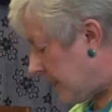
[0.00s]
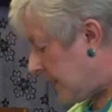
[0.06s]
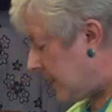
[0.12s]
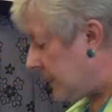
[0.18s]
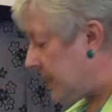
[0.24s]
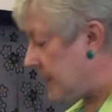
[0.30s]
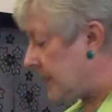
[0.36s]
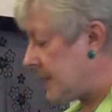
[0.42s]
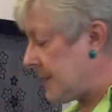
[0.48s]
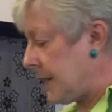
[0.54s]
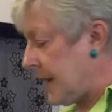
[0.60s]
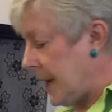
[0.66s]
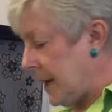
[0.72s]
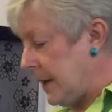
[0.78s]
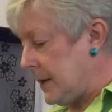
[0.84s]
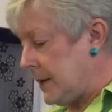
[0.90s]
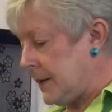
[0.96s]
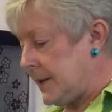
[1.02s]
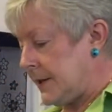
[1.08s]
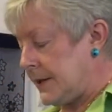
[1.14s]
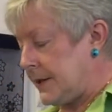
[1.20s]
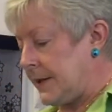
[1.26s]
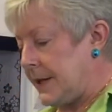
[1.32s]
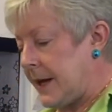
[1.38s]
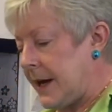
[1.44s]
Then the second
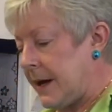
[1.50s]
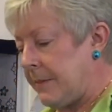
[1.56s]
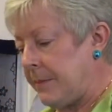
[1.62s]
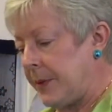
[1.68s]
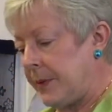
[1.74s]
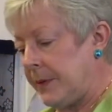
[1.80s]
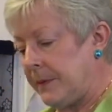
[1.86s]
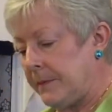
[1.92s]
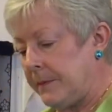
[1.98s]
step